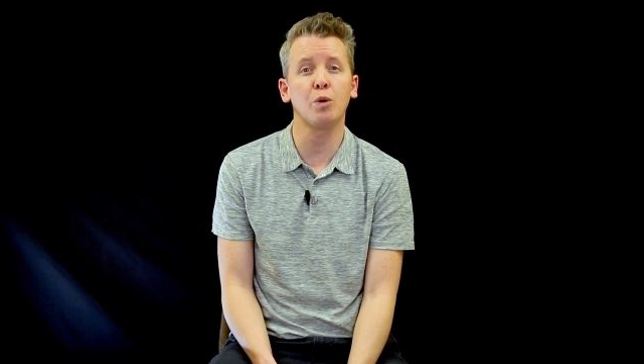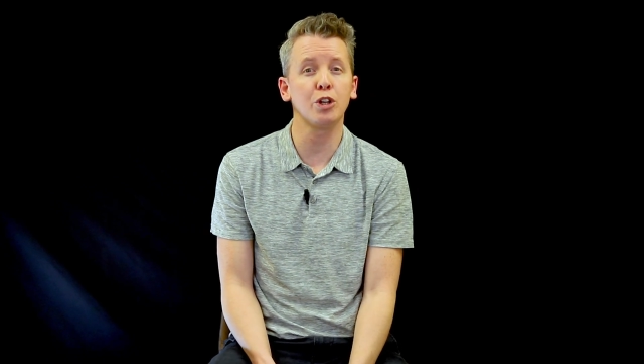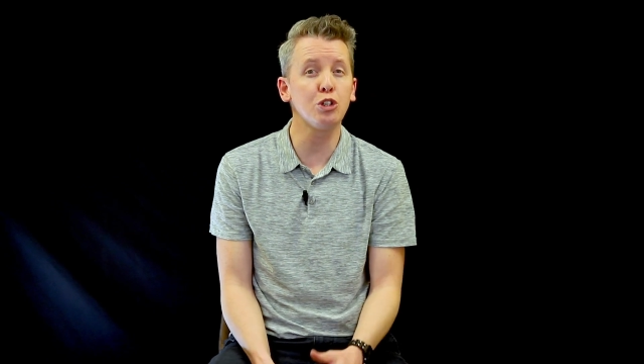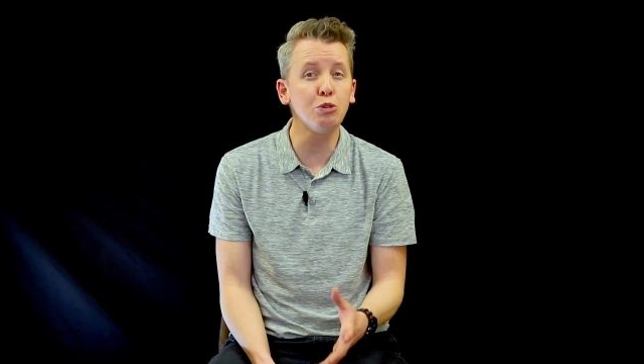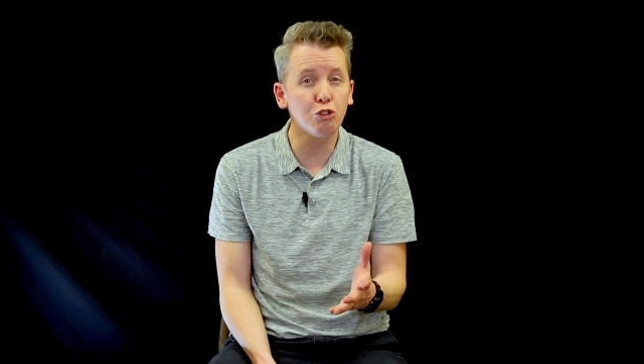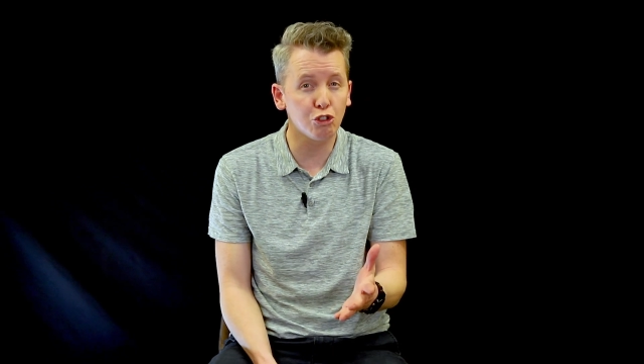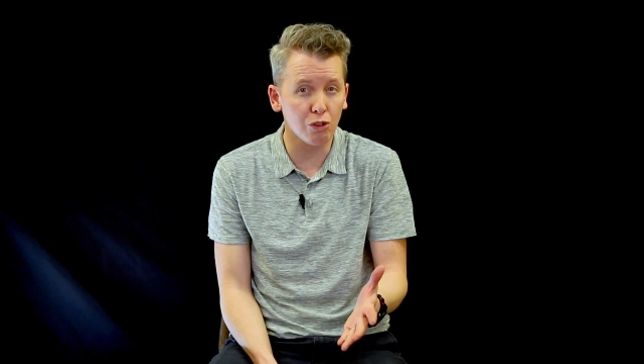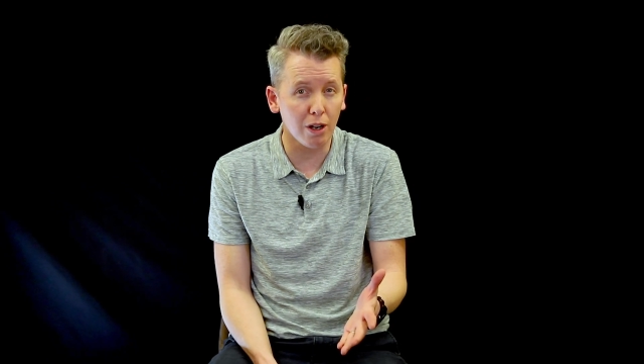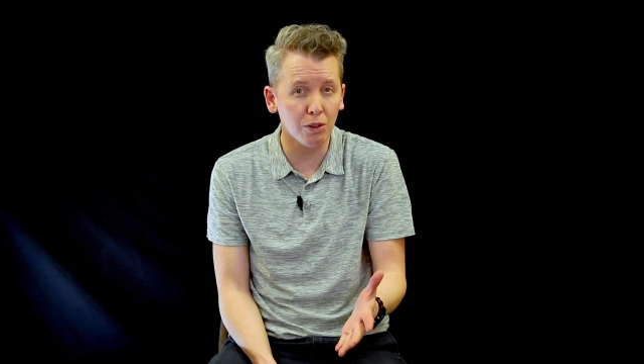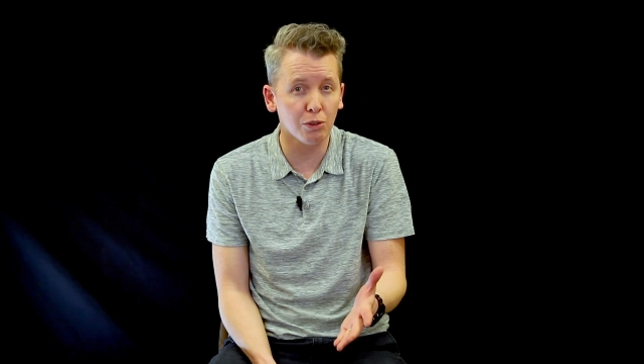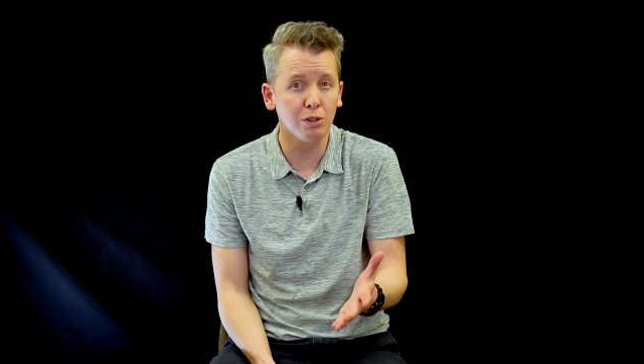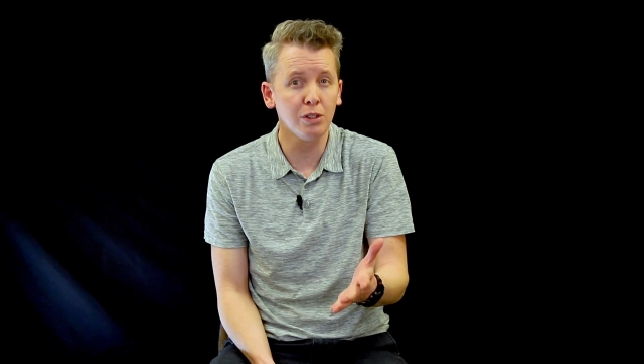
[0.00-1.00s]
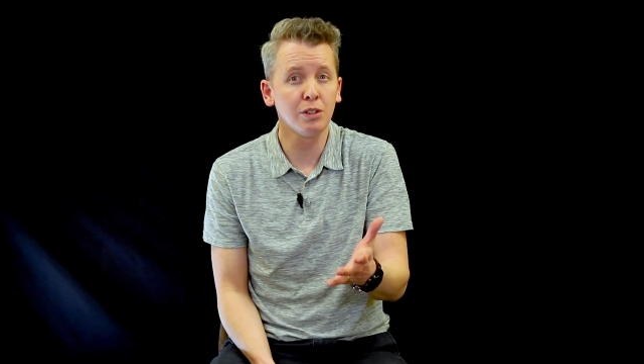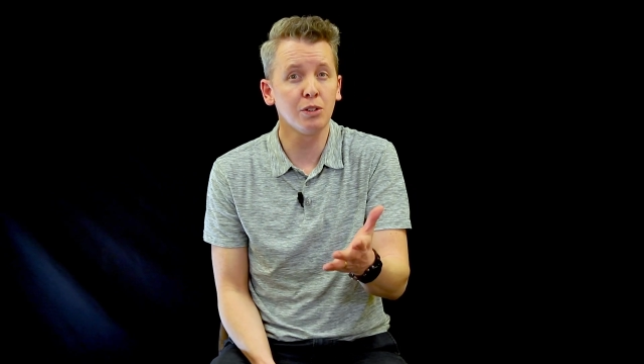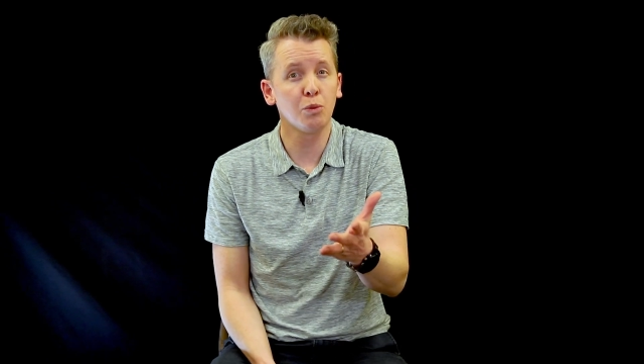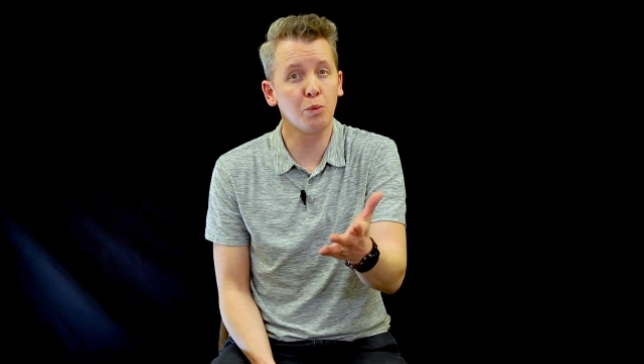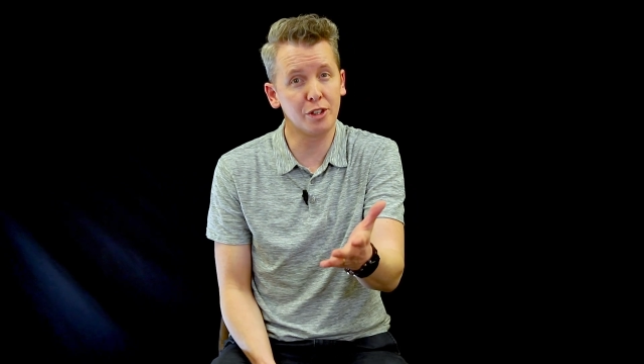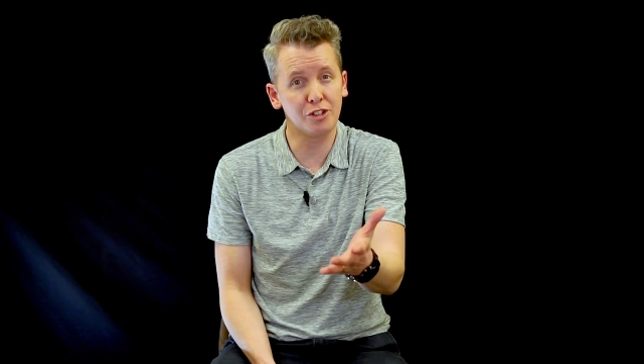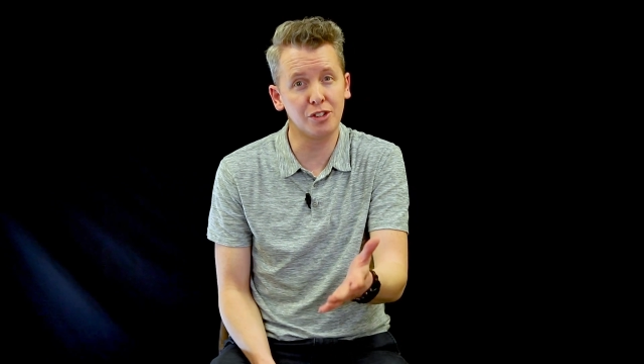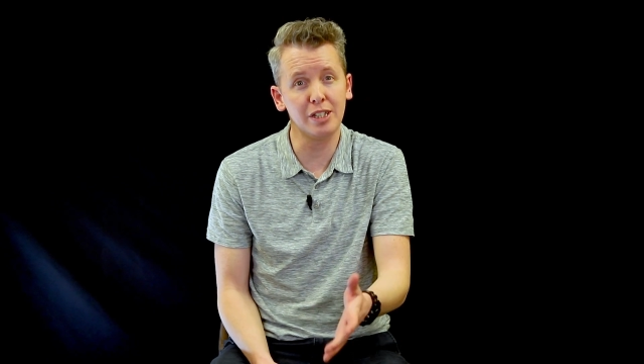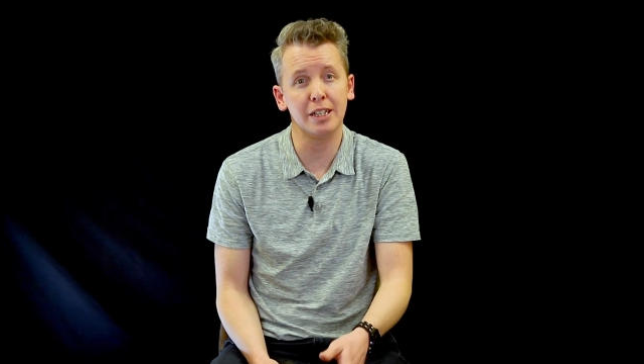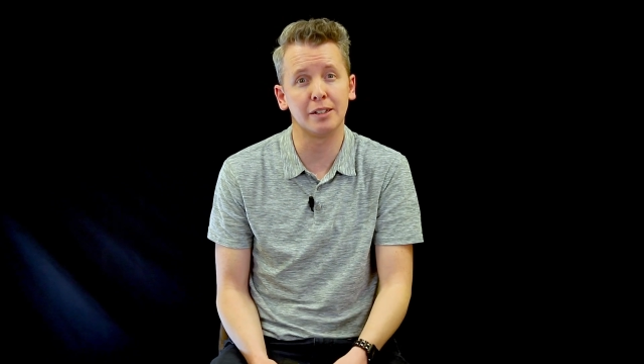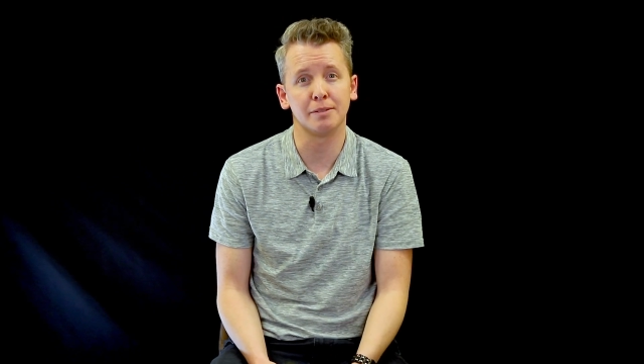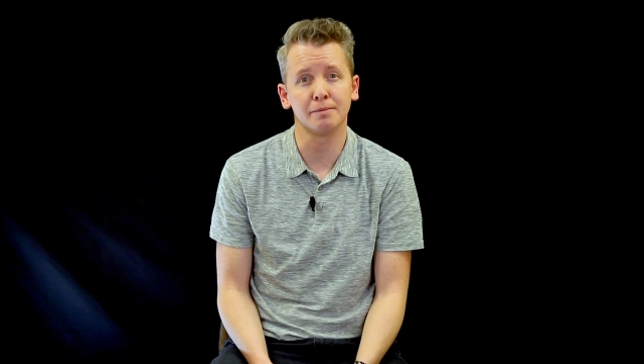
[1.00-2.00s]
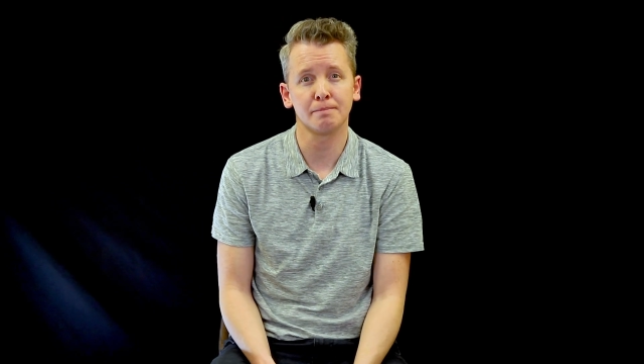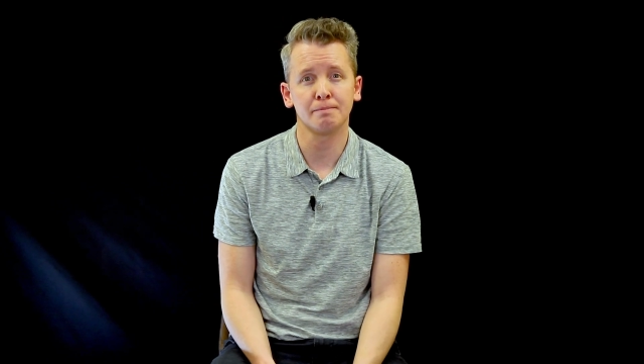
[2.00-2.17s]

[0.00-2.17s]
where you struggle with sin?